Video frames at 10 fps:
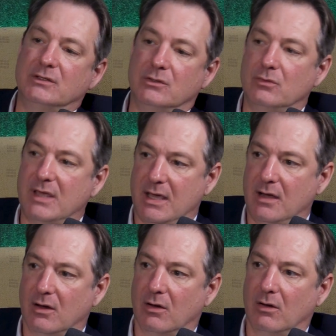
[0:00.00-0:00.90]
we do
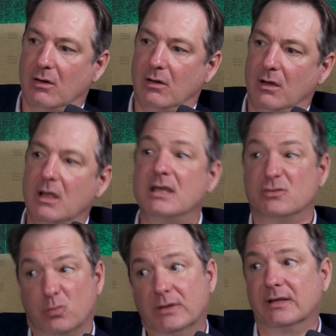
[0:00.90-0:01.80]
here
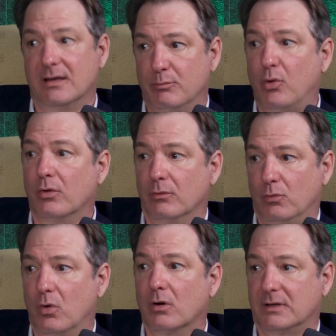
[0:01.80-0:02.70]
is really
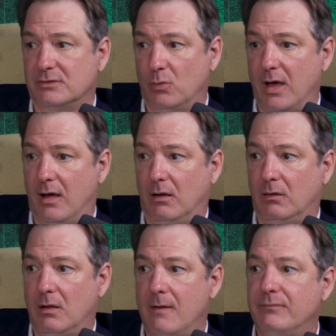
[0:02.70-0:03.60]
important work as well.